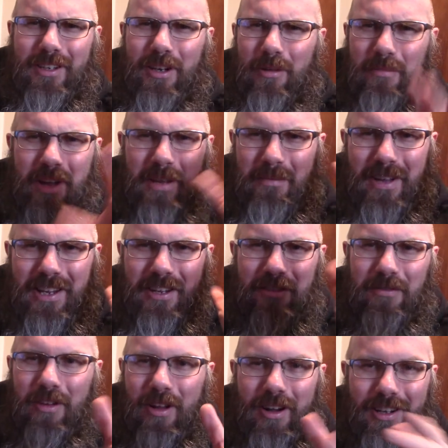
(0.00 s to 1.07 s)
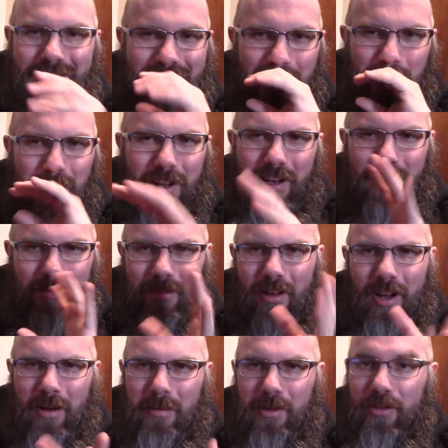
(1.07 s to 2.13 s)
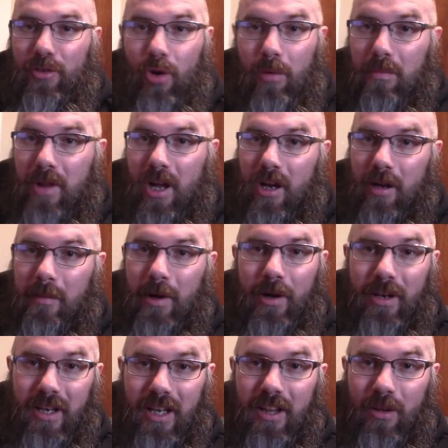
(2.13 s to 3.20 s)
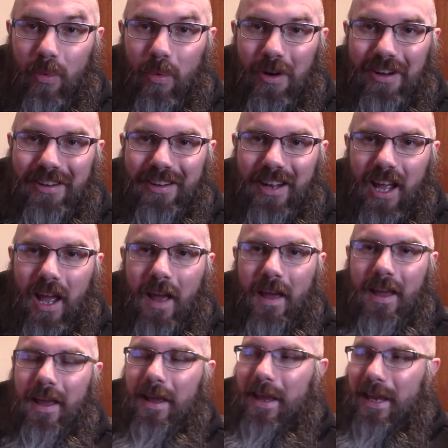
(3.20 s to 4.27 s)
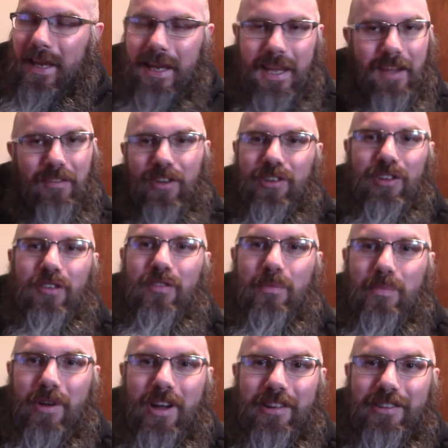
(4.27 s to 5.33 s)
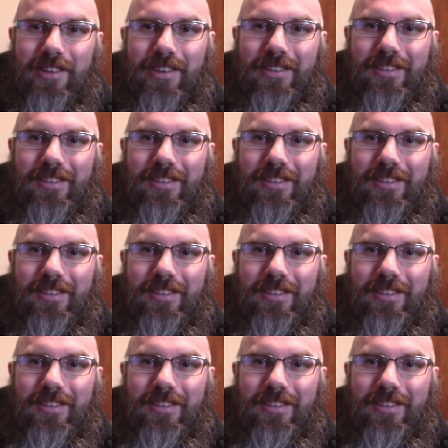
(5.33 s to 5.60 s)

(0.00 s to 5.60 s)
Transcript: You know, make your vlogs, not vlog about this, or blog about it, either one. Give yourself a project.